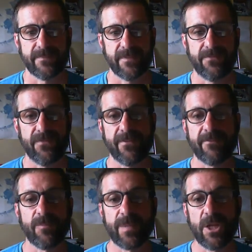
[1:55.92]
If you've
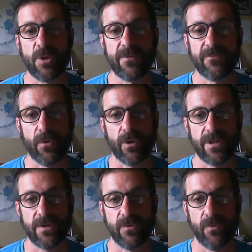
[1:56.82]
ever been there before,
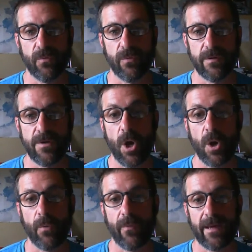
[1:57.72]
you
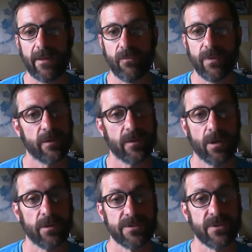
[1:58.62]
know that we don't
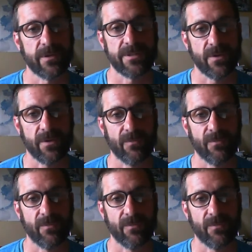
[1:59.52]
call soda soda,